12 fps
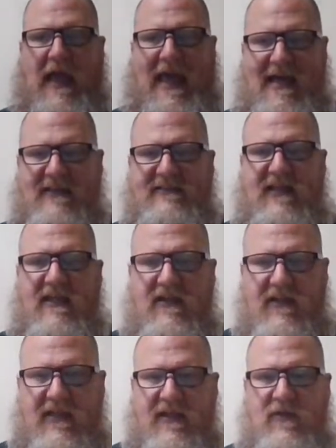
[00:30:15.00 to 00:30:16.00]
As a
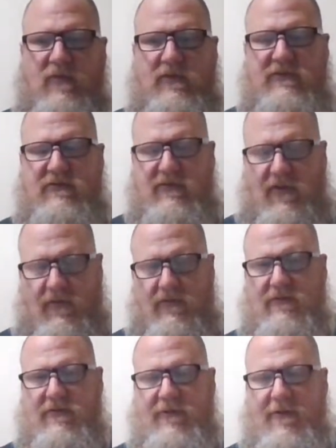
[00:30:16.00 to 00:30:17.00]
legal
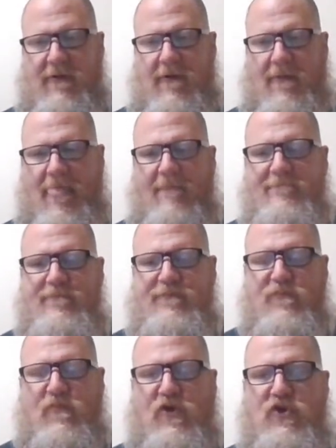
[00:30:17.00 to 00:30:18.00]
adult,
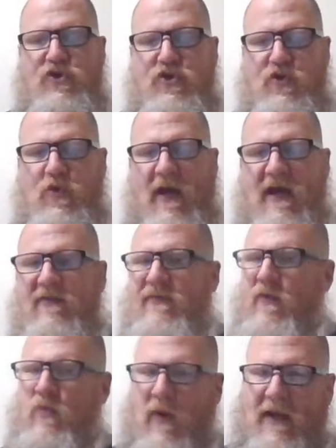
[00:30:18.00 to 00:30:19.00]
you have
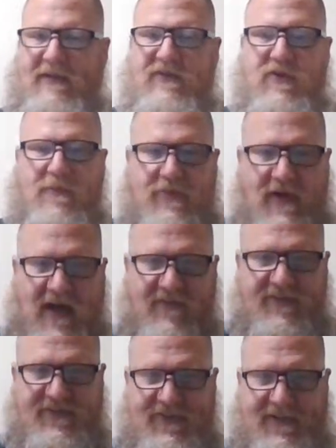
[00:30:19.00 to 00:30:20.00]
the right to
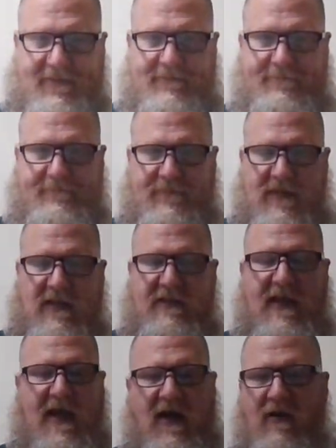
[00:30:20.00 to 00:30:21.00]
privacy.
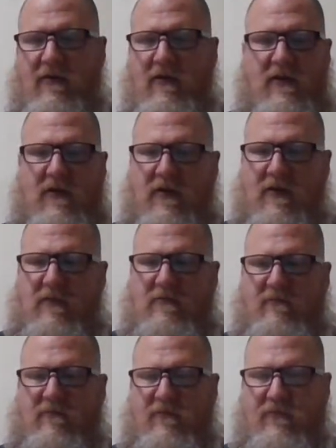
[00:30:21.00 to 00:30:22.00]
Now,
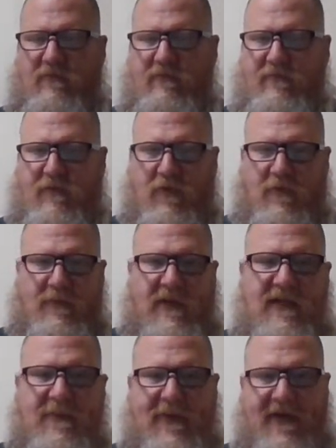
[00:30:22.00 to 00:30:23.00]
for
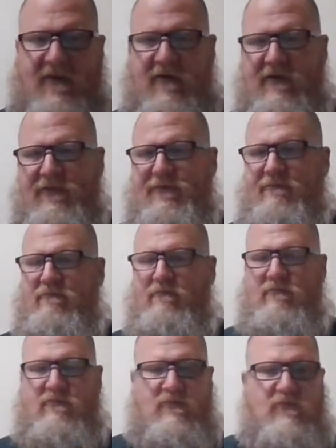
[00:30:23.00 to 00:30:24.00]
many parents
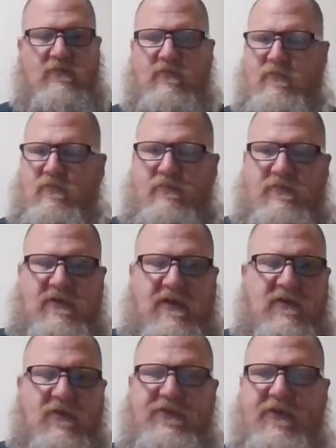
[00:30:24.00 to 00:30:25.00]

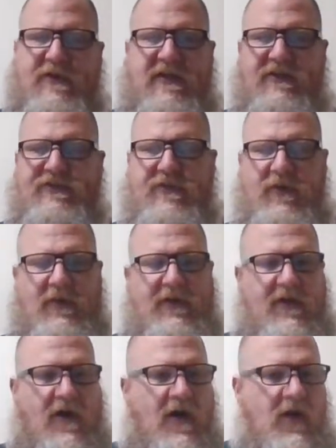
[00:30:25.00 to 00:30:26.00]
dealing with their kids'
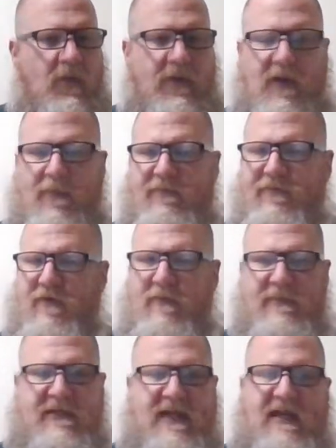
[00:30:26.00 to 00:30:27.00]
schooling all the way up
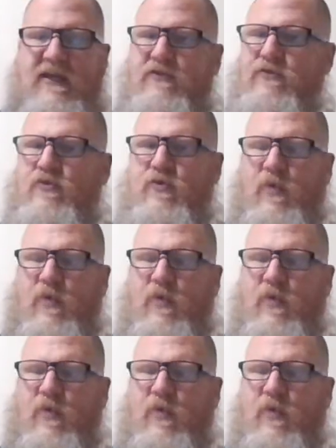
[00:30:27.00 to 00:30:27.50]
from K to